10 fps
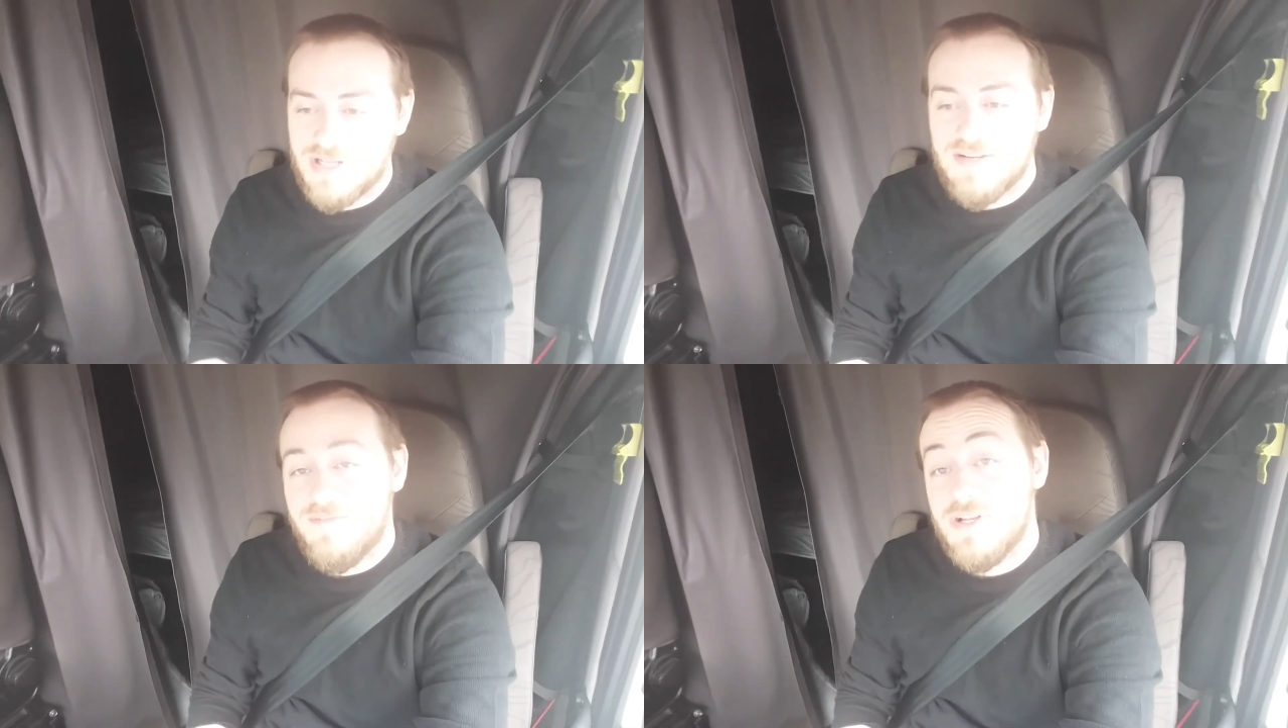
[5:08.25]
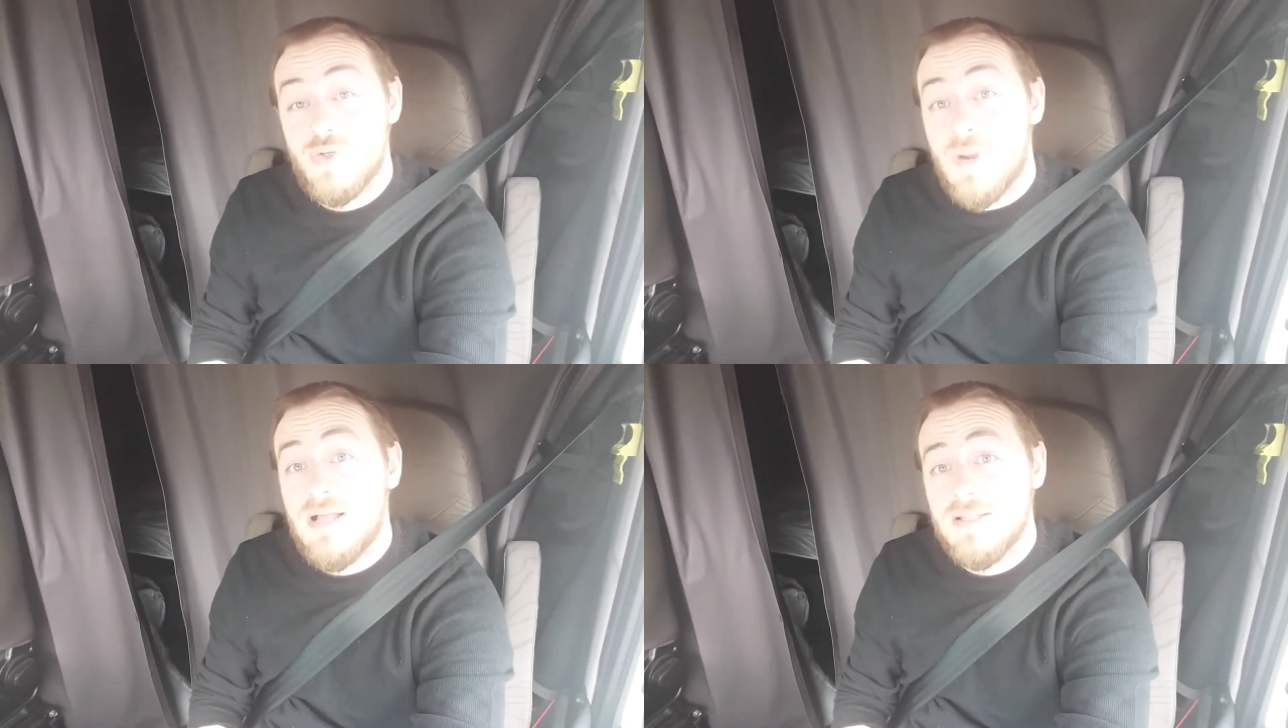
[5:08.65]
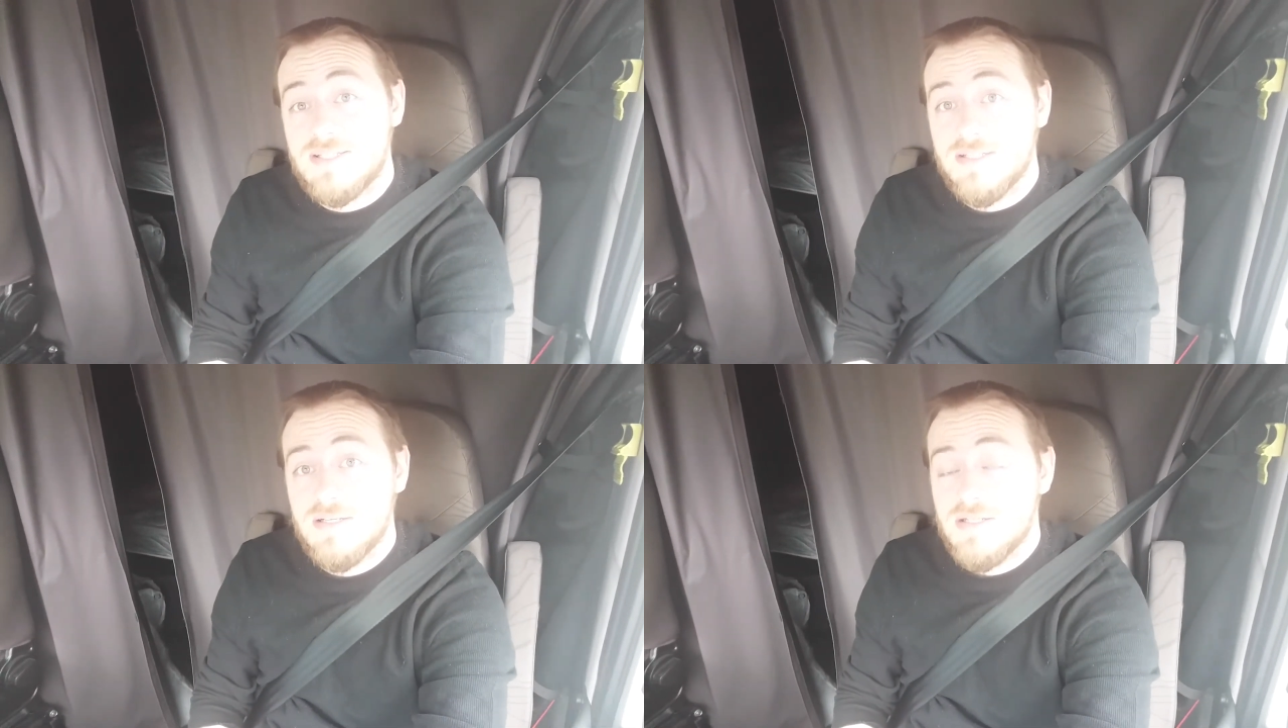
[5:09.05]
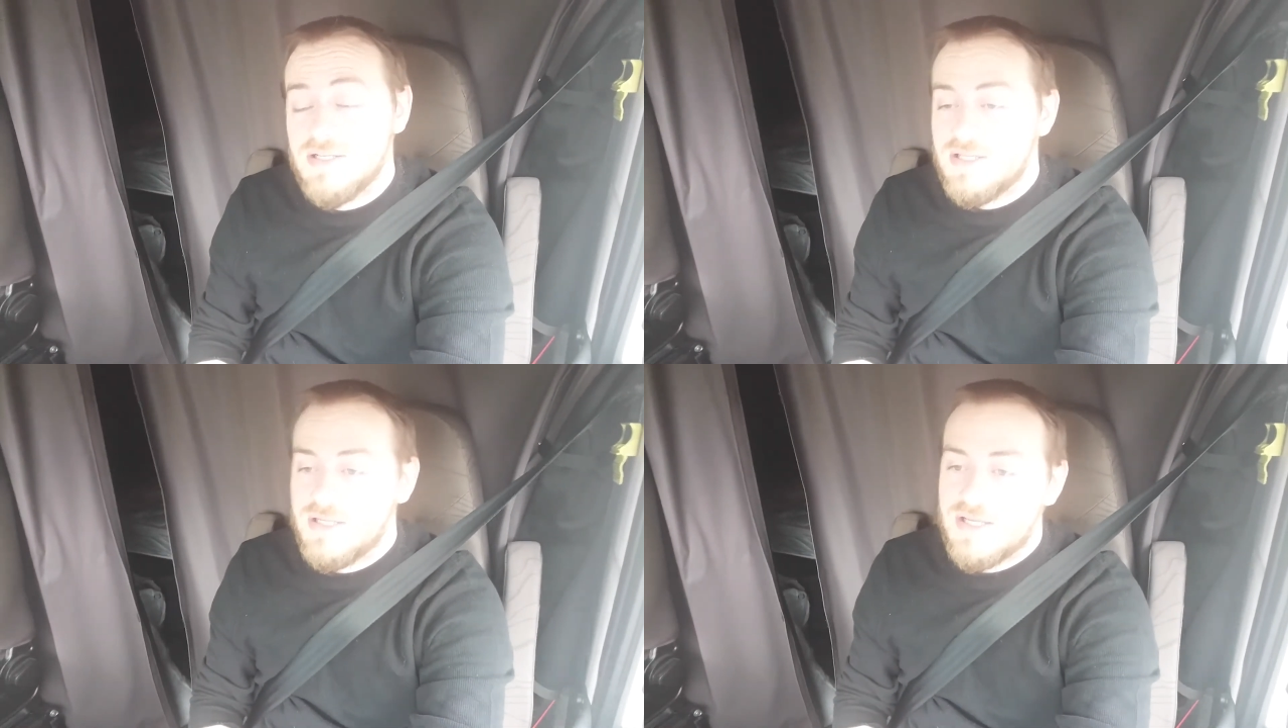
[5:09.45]
individuality.
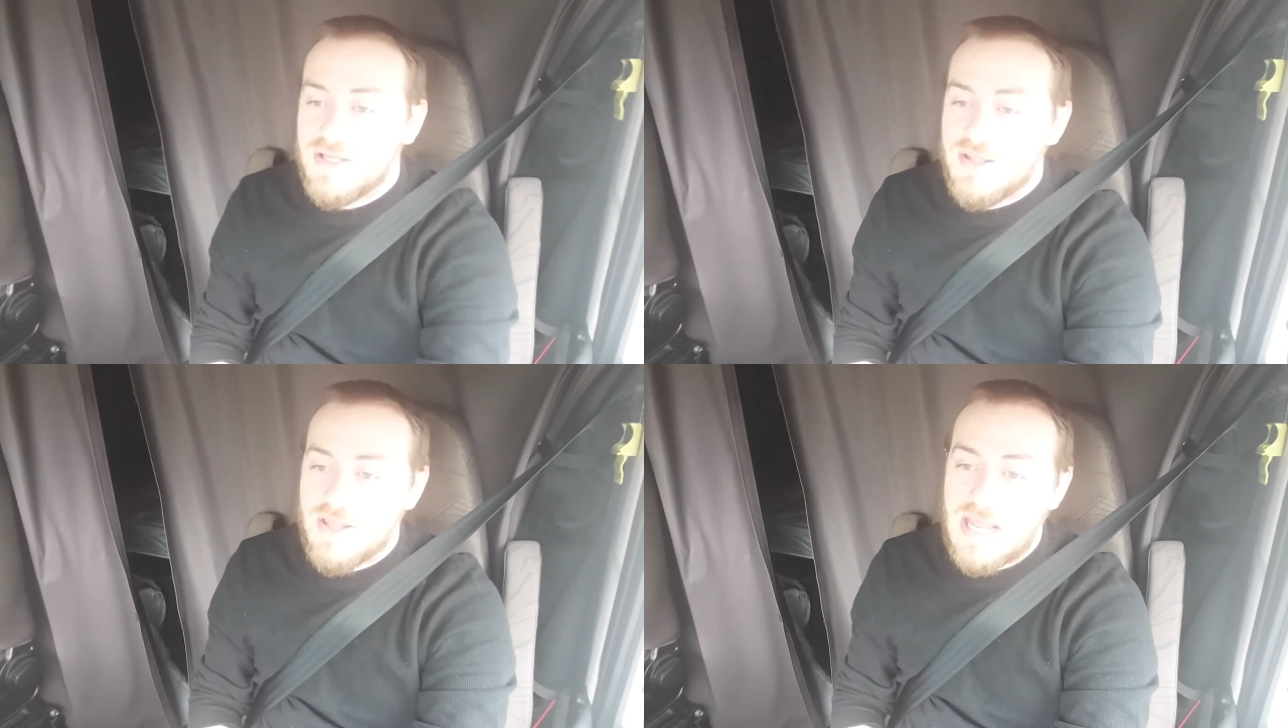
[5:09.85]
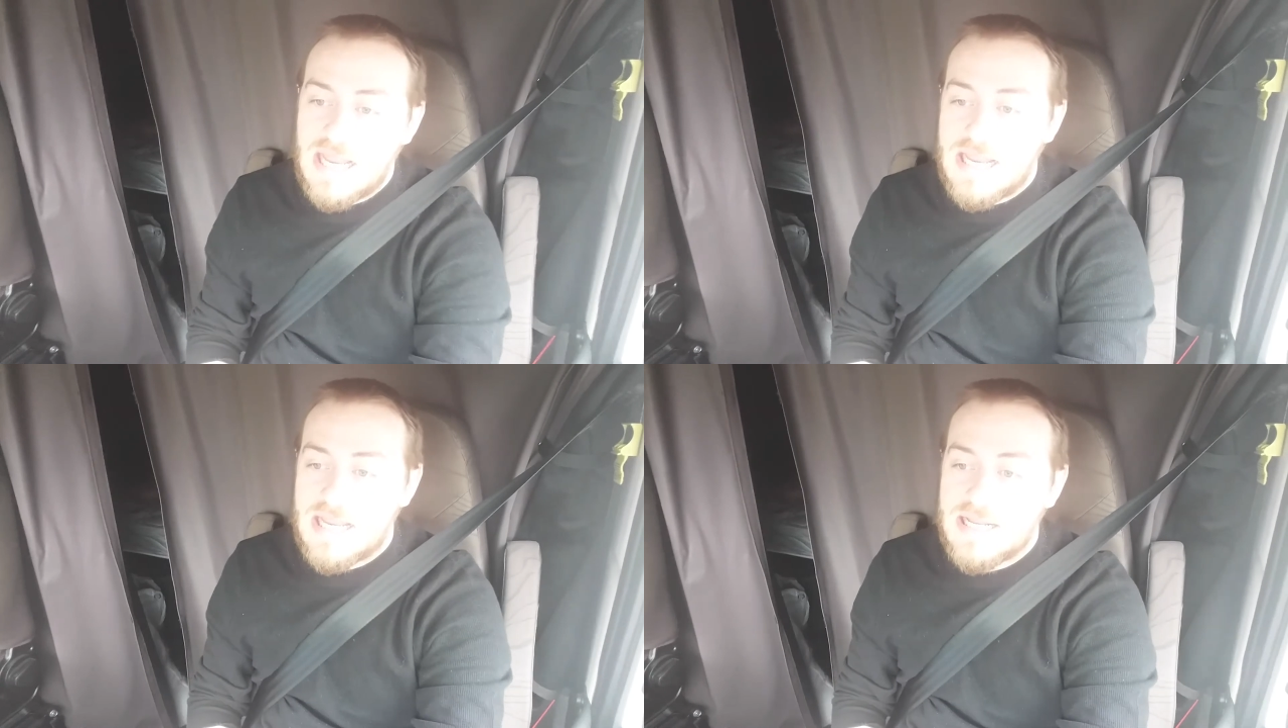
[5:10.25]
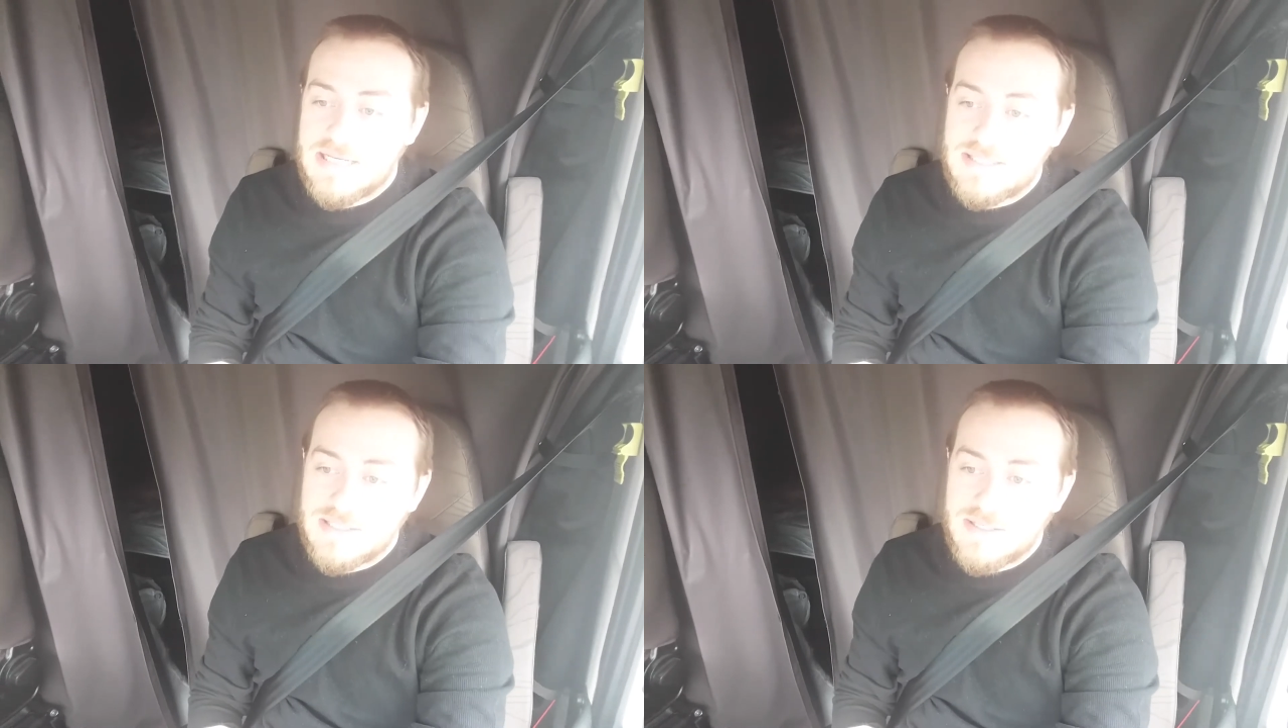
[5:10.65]
And